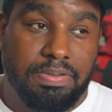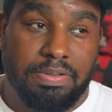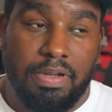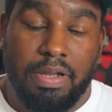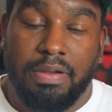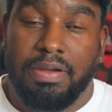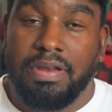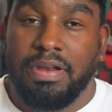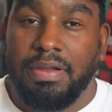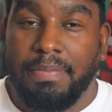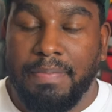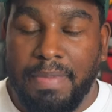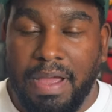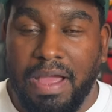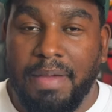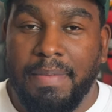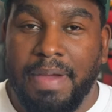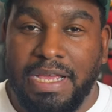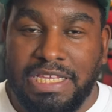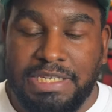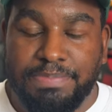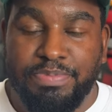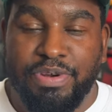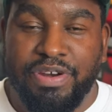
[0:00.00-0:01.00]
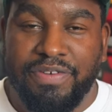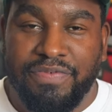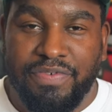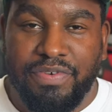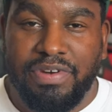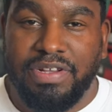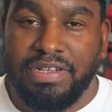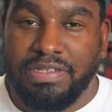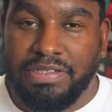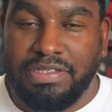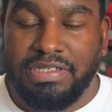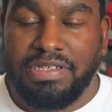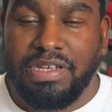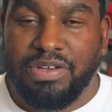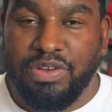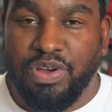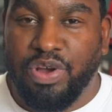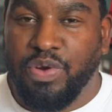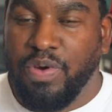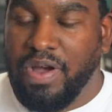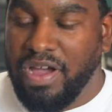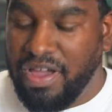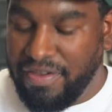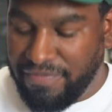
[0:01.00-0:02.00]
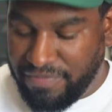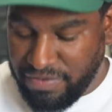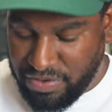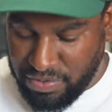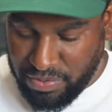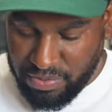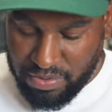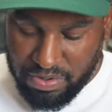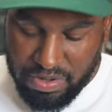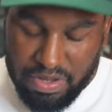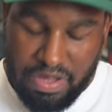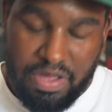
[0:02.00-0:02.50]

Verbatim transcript: I'm gonna, I might sprint through these because I've got quite a few.